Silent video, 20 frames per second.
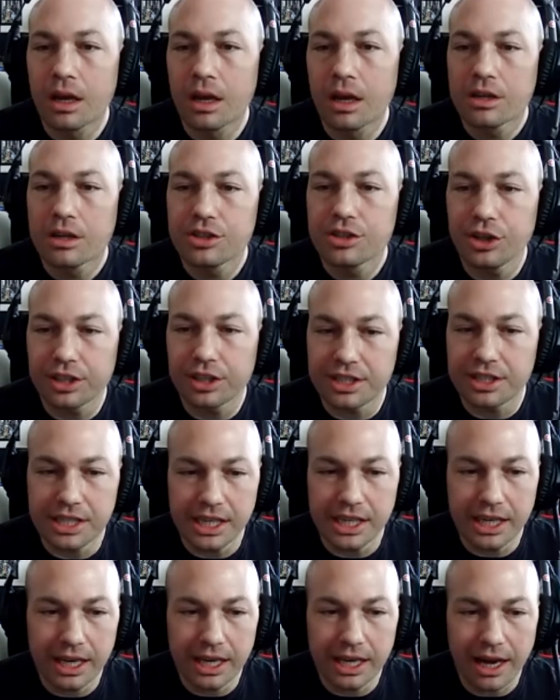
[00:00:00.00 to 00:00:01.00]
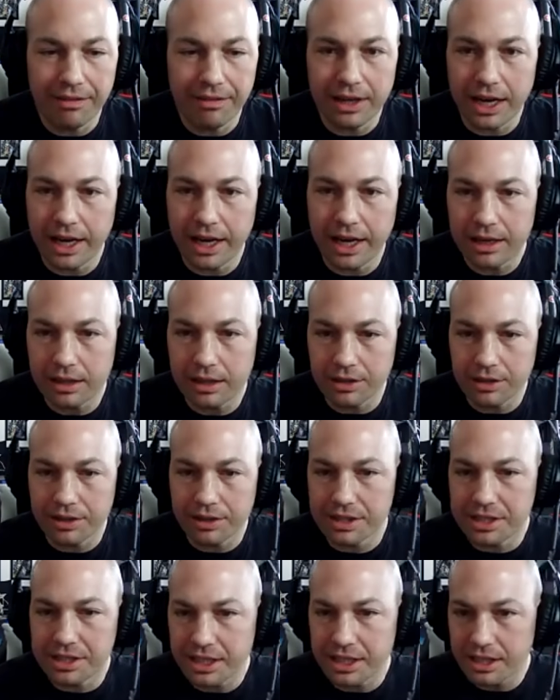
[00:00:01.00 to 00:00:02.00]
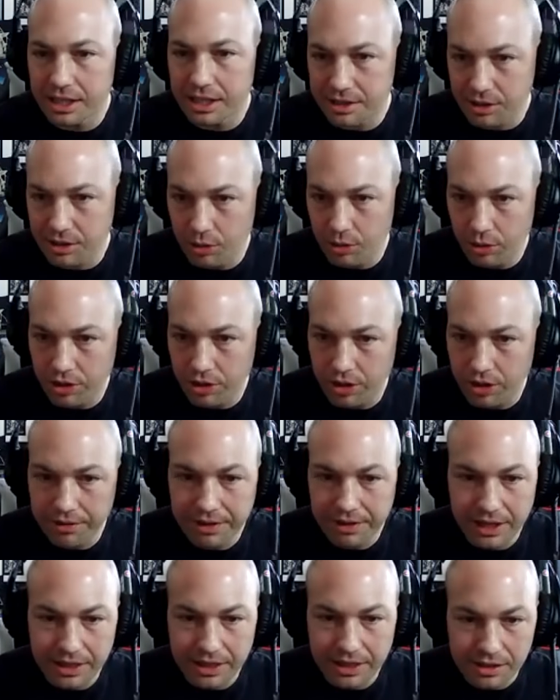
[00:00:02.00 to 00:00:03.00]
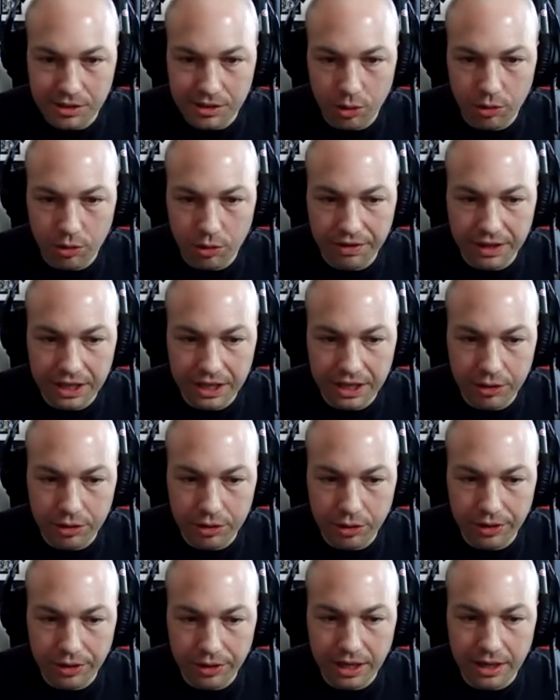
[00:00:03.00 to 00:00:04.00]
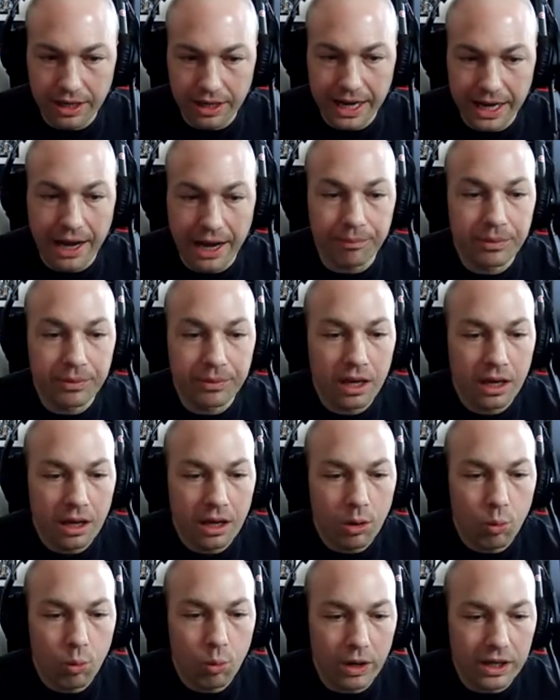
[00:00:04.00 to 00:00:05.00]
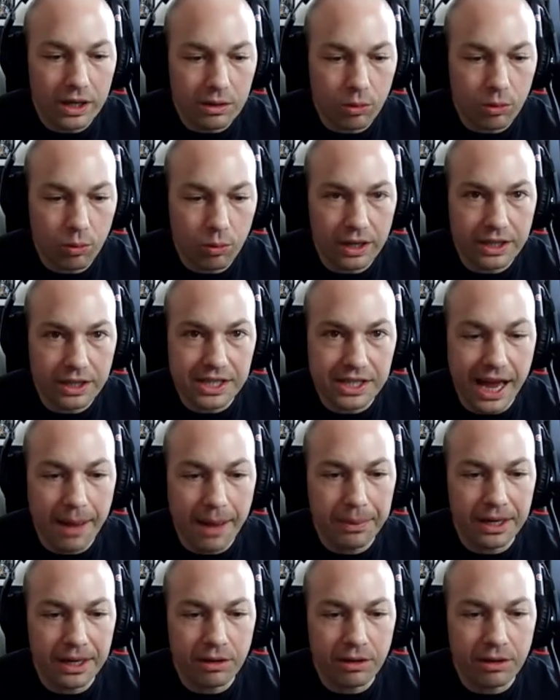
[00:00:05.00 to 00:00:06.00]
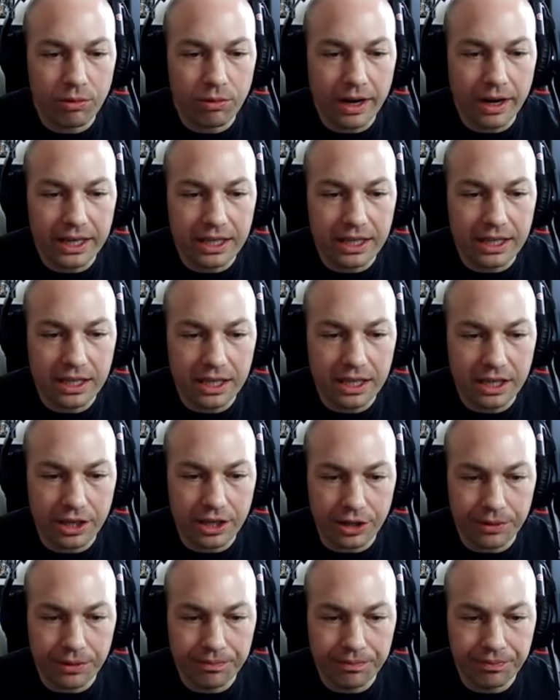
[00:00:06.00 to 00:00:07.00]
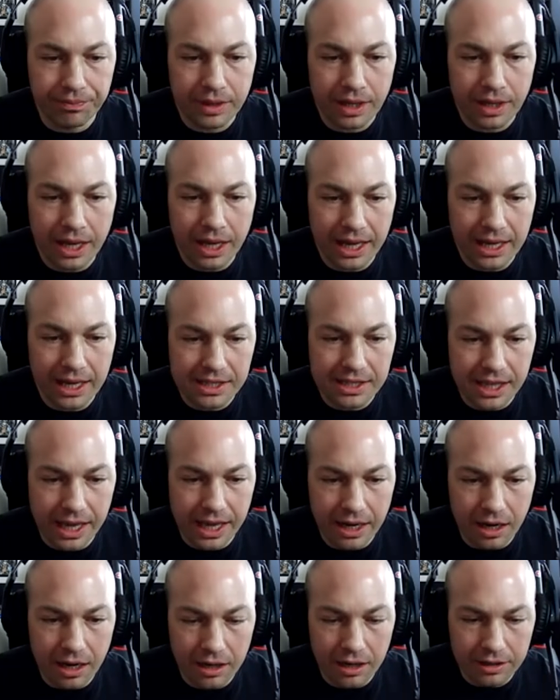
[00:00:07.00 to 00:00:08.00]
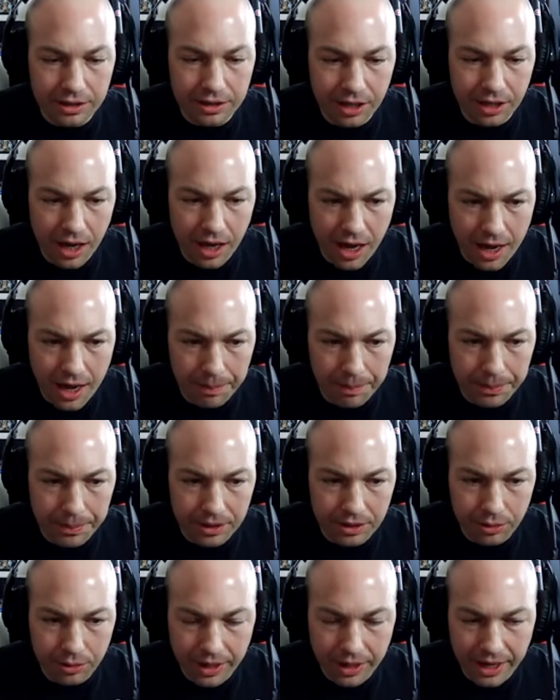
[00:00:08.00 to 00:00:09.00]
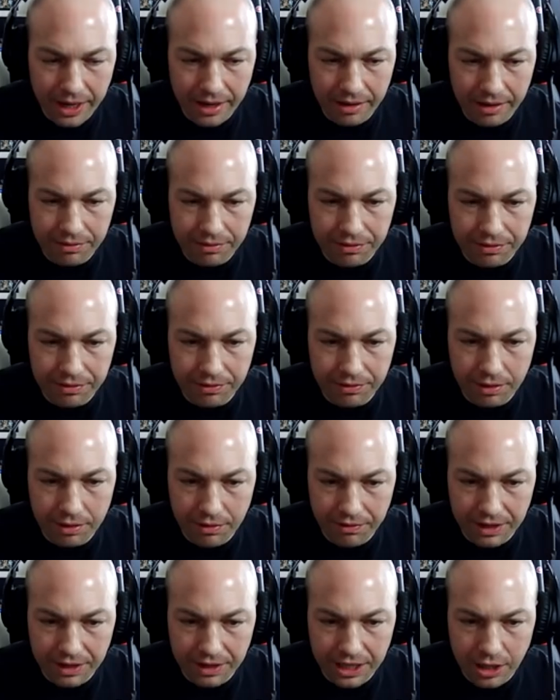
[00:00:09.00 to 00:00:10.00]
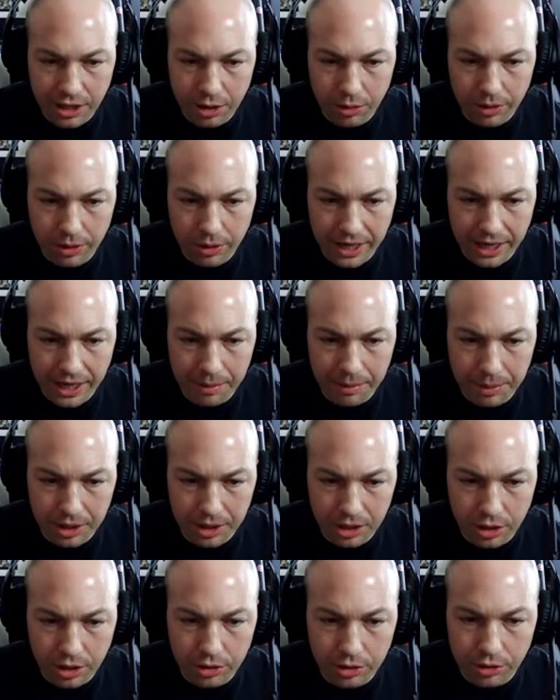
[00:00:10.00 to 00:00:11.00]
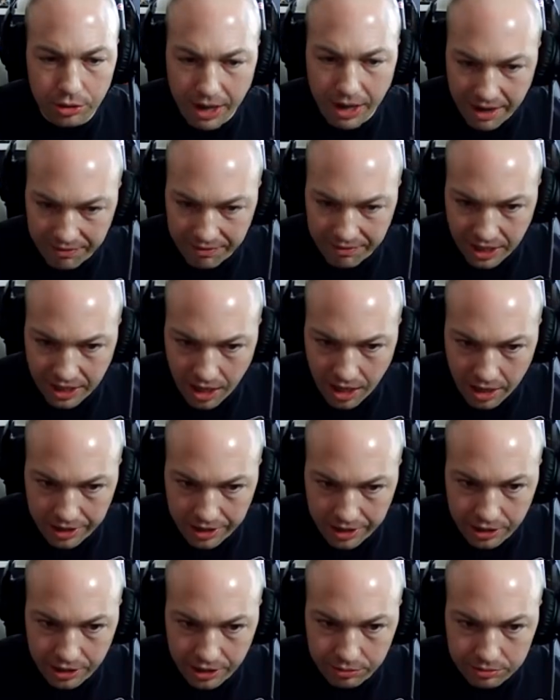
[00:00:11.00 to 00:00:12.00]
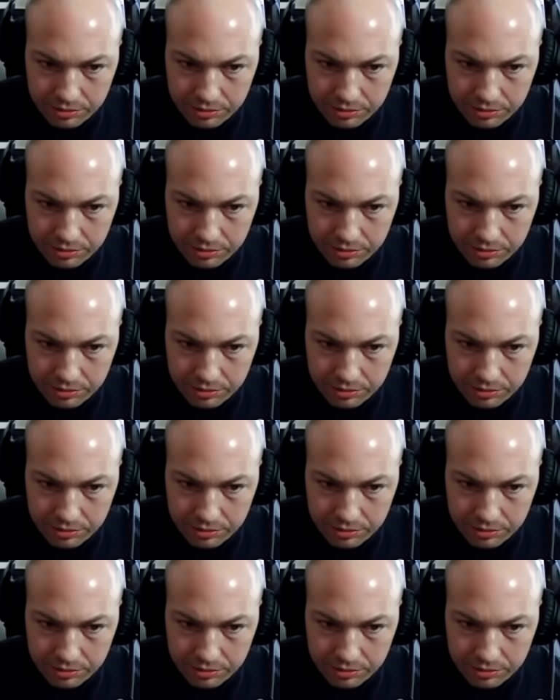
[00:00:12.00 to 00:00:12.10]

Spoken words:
So you can see you can see in this corner, I've got this whole video going on. Now, what's happening right here is that on top you have the video and below you have the audio.